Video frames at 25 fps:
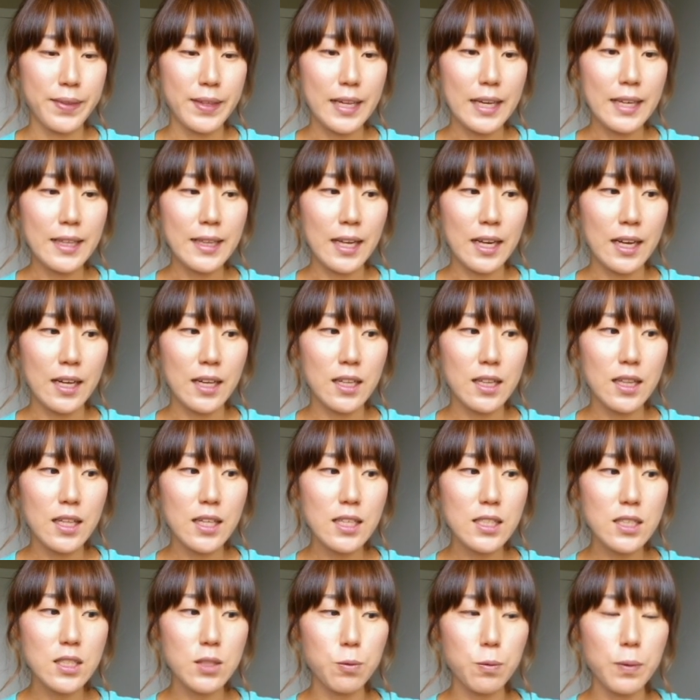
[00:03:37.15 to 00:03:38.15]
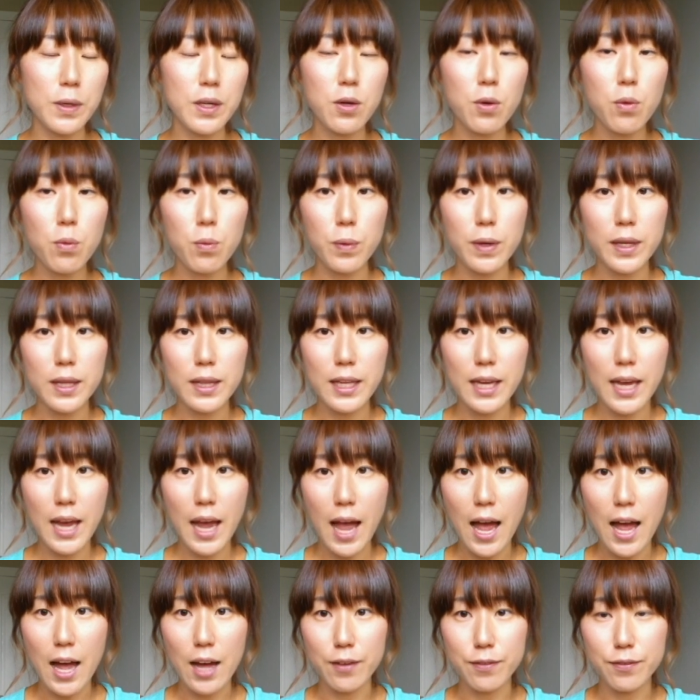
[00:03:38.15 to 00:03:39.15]
in English we don't really
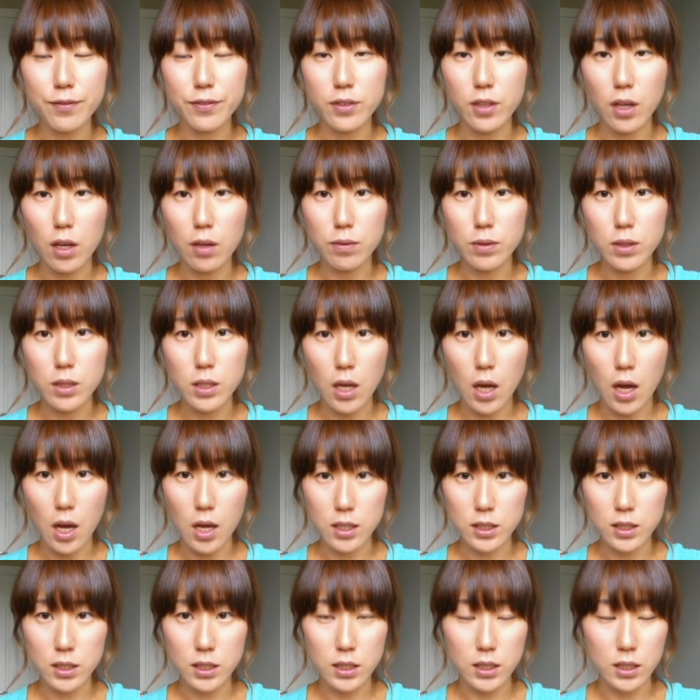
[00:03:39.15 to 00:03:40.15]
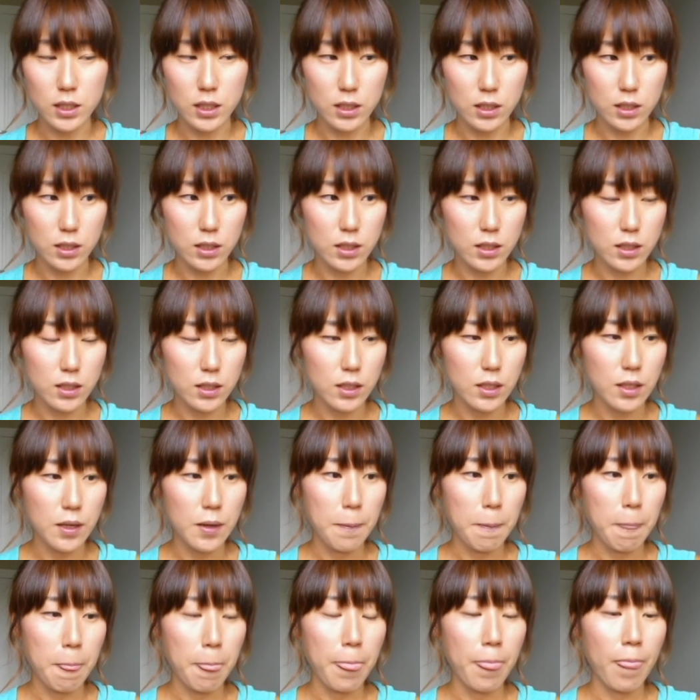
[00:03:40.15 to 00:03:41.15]
have double consonants.
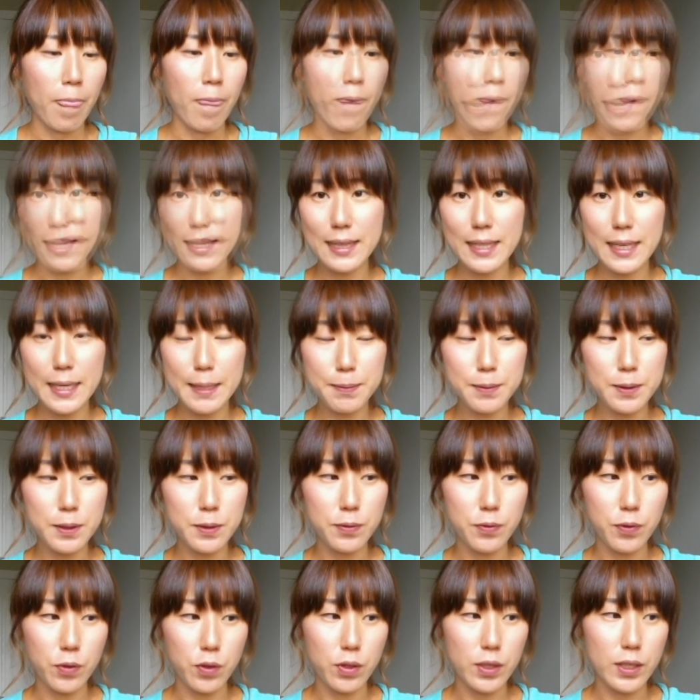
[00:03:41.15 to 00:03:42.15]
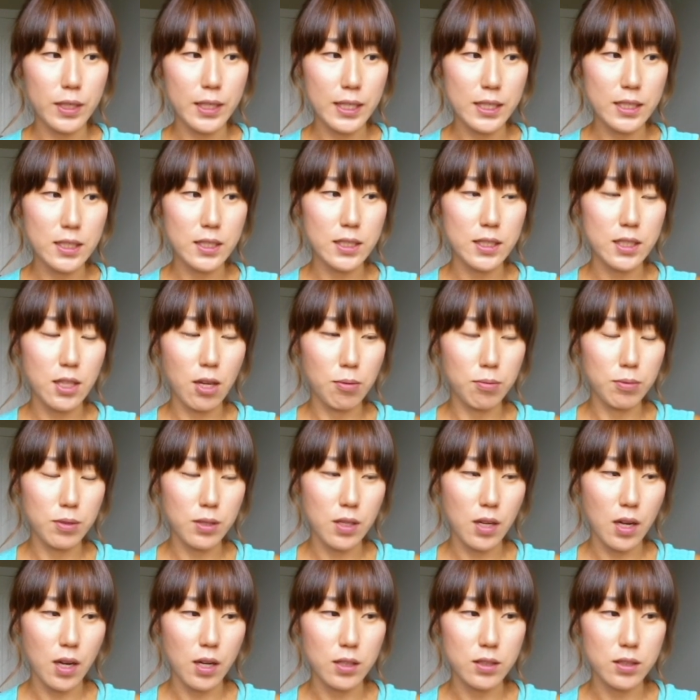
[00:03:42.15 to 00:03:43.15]
My tips for this double
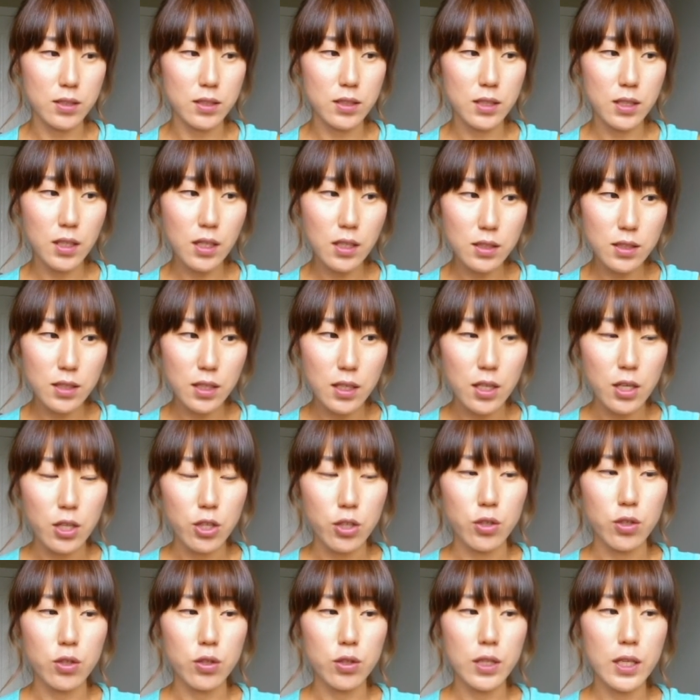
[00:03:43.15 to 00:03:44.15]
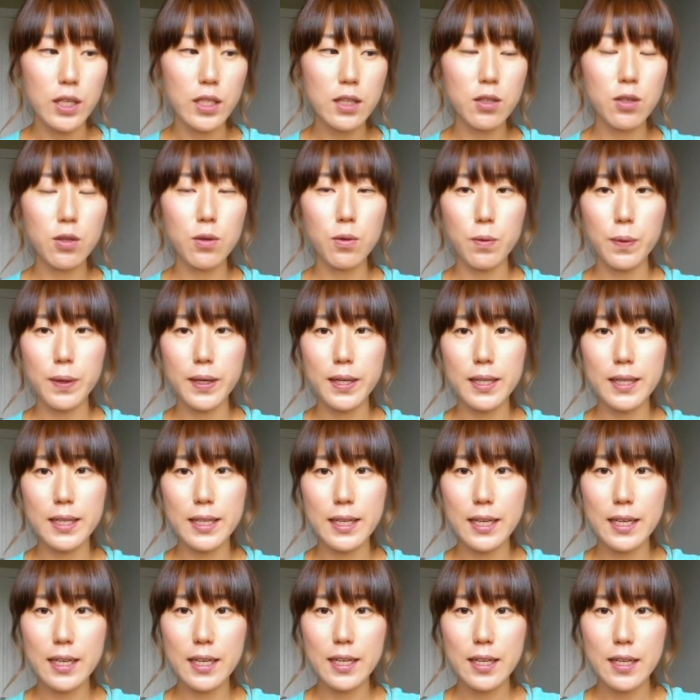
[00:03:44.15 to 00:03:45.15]
consonant, you need to
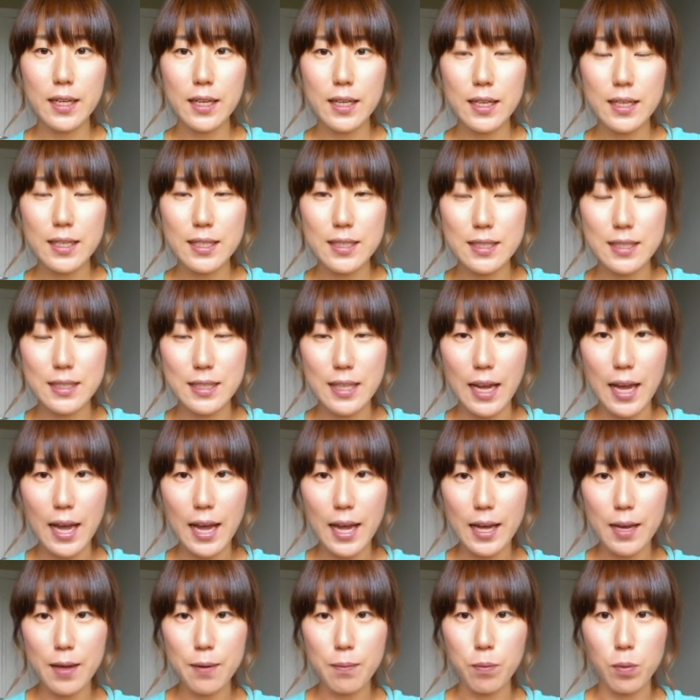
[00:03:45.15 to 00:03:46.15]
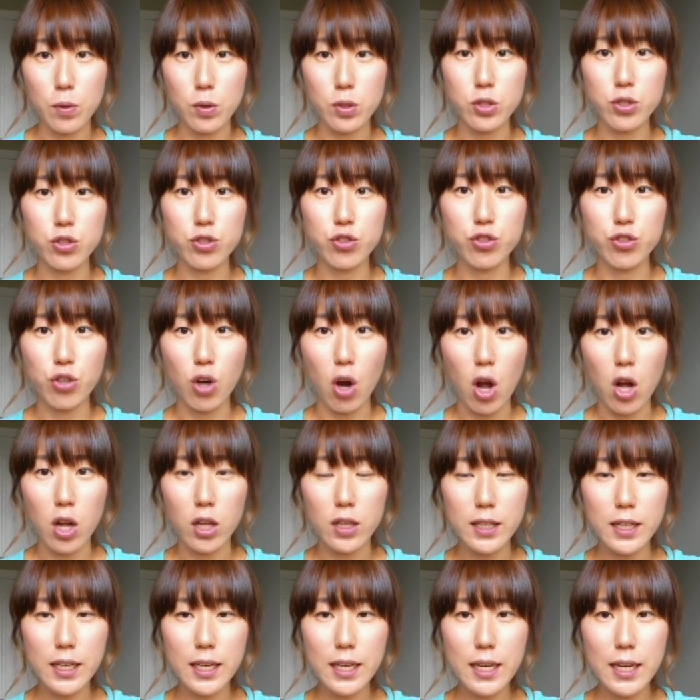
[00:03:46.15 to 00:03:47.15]
really say more
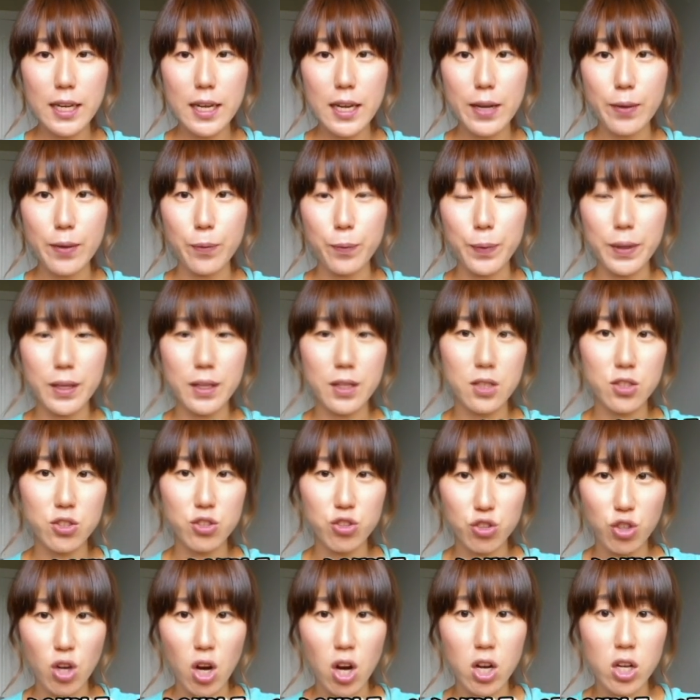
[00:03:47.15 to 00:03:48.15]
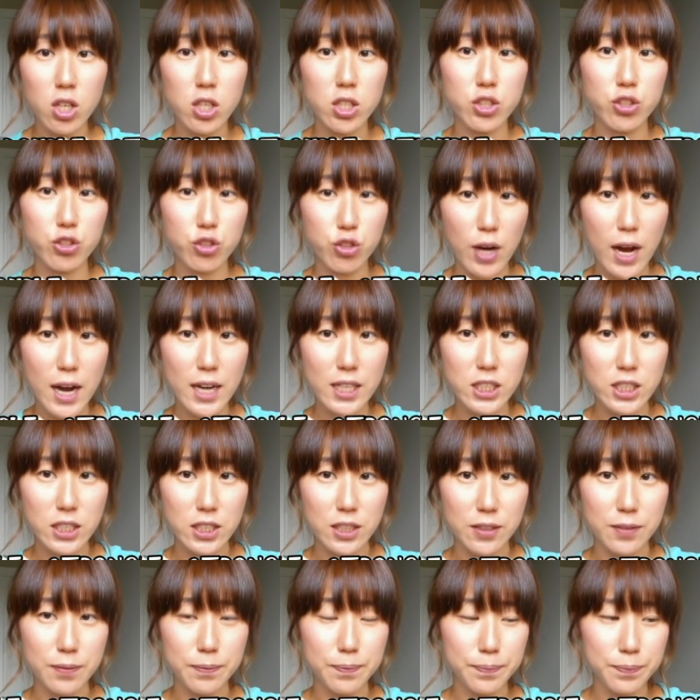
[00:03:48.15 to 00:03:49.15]
strongly with stronger
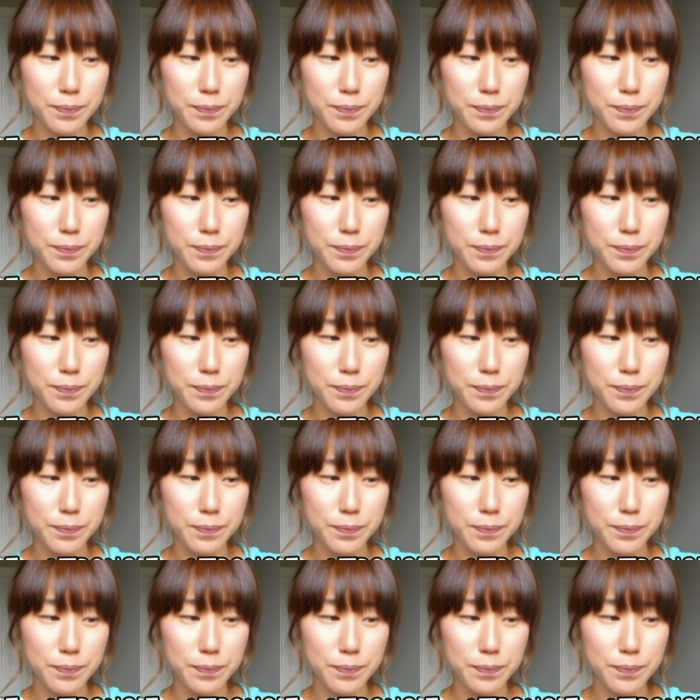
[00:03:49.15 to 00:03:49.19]
traction.